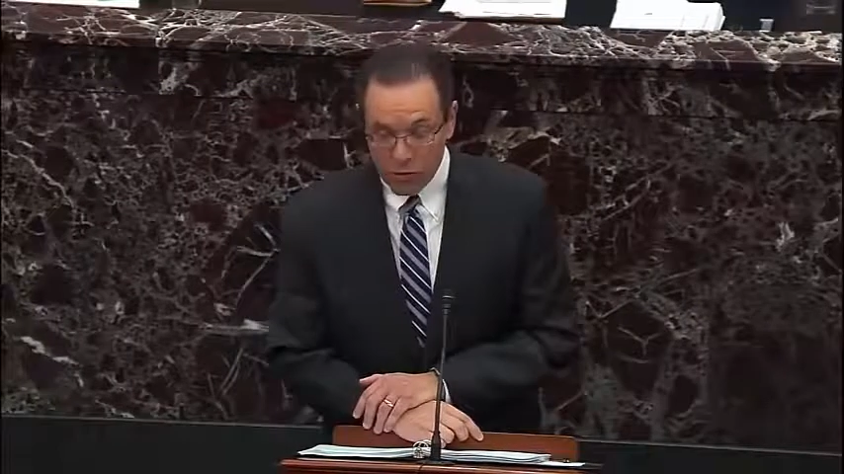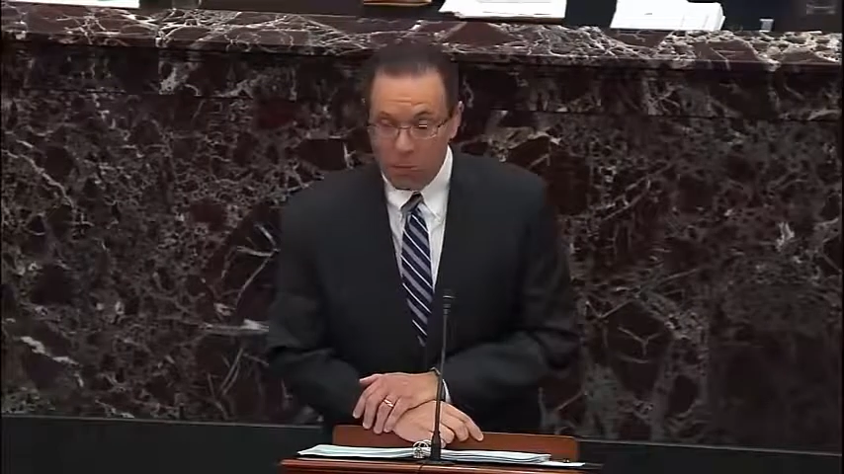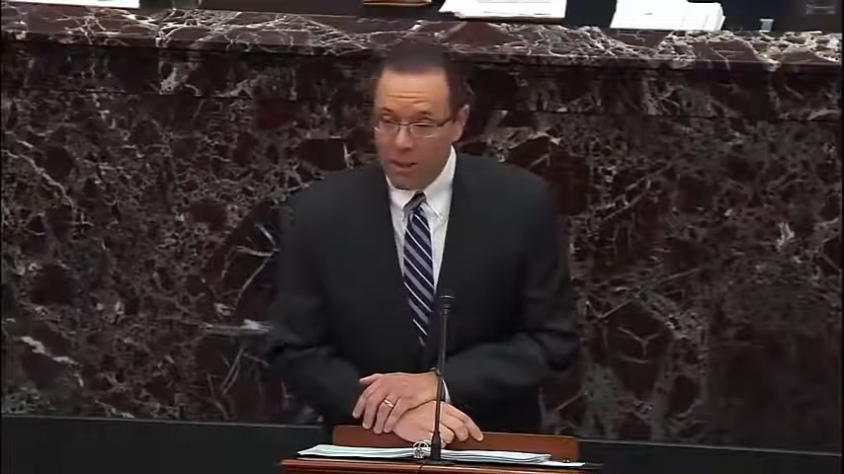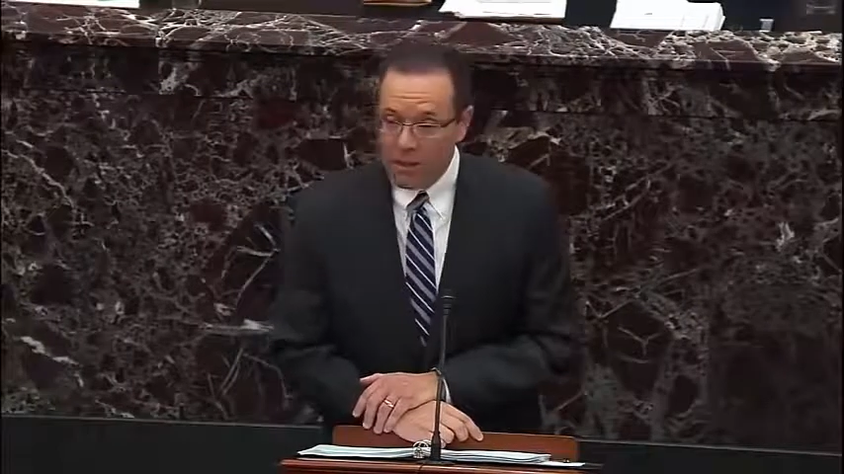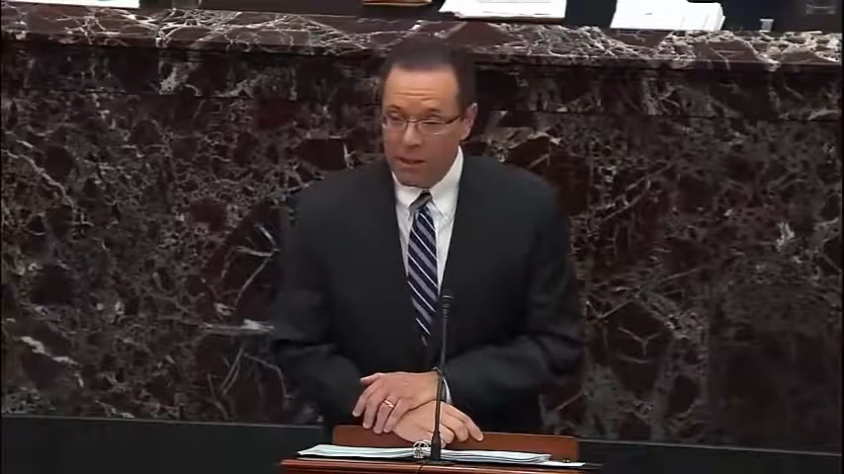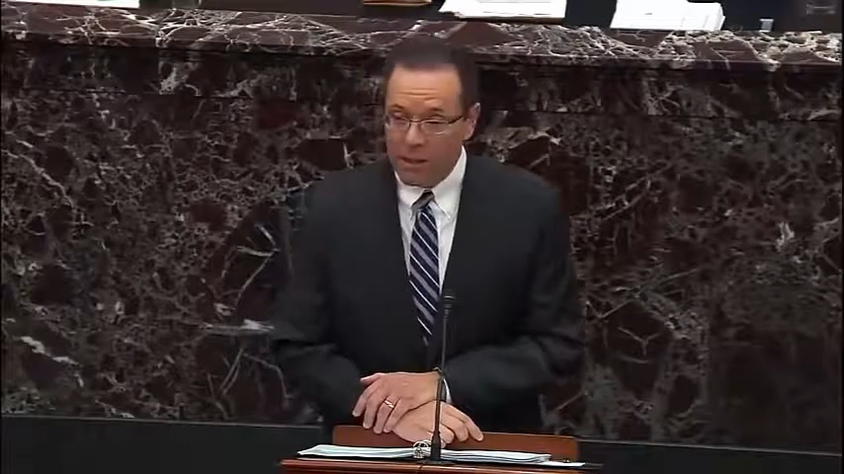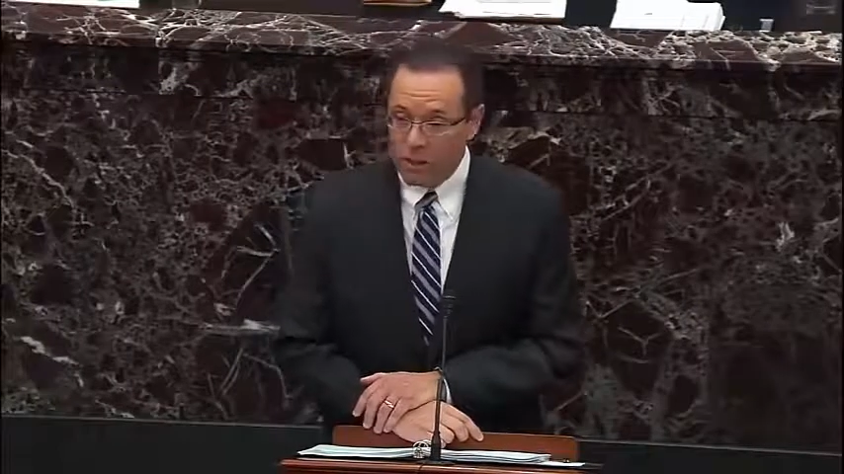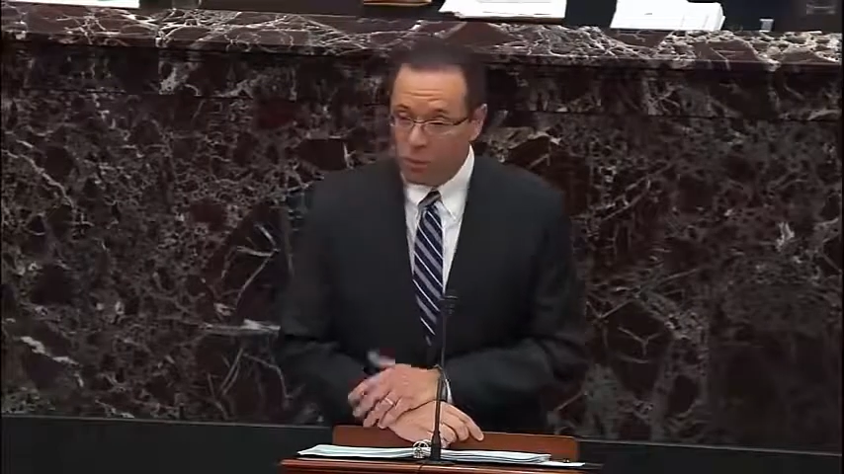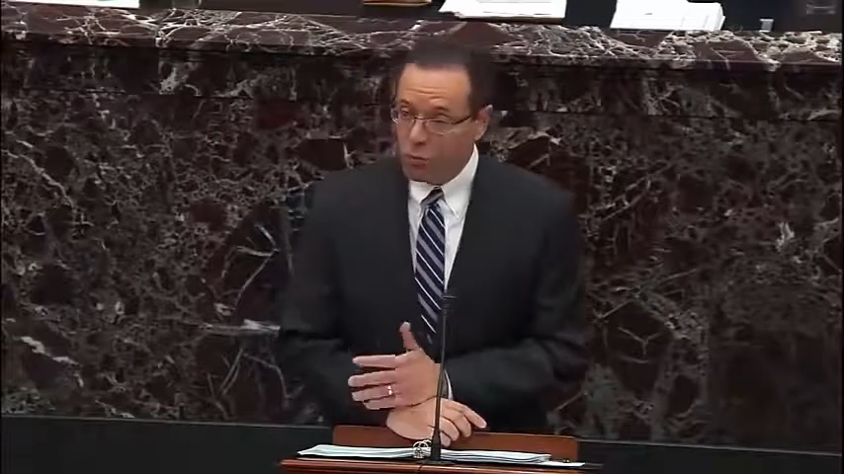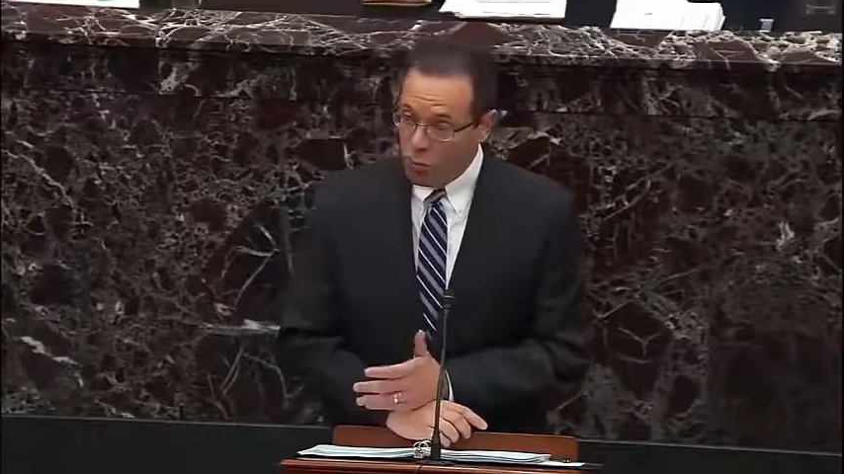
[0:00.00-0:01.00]

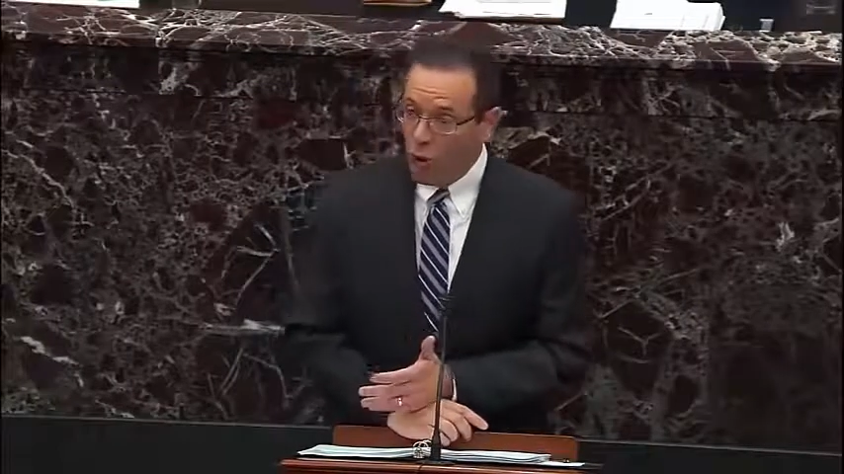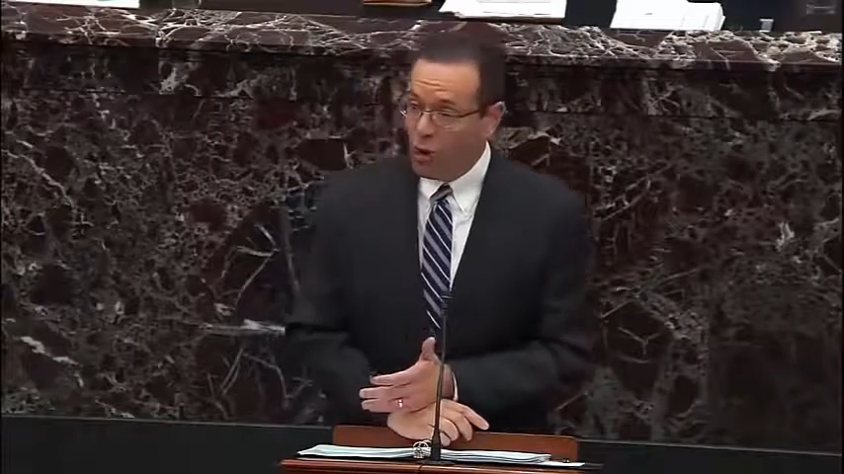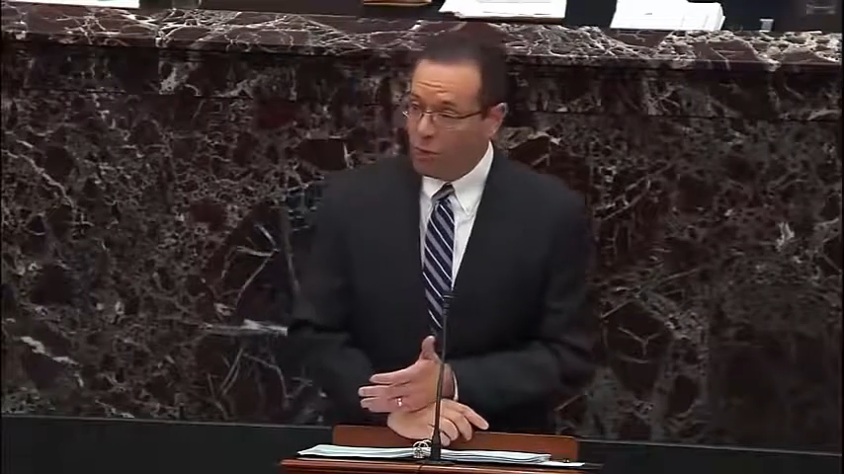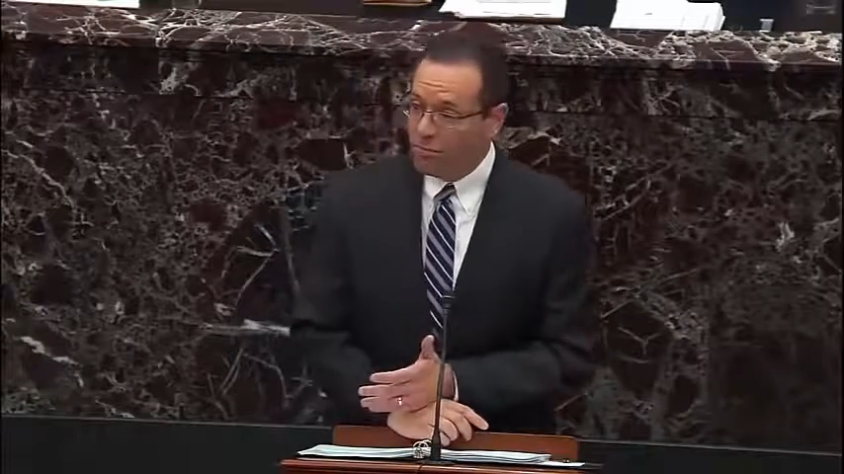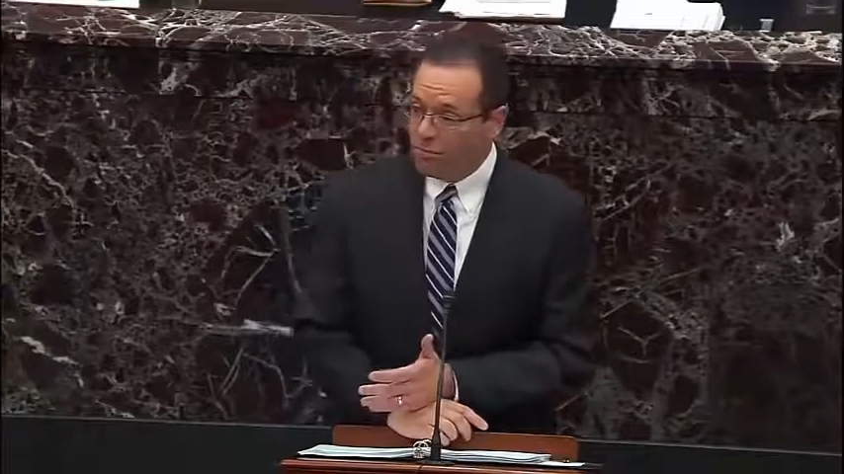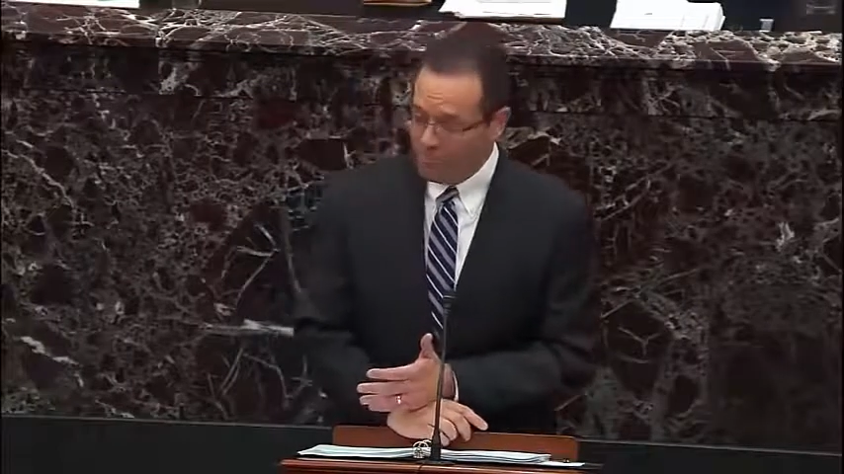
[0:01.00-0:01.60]
speculation is wrong.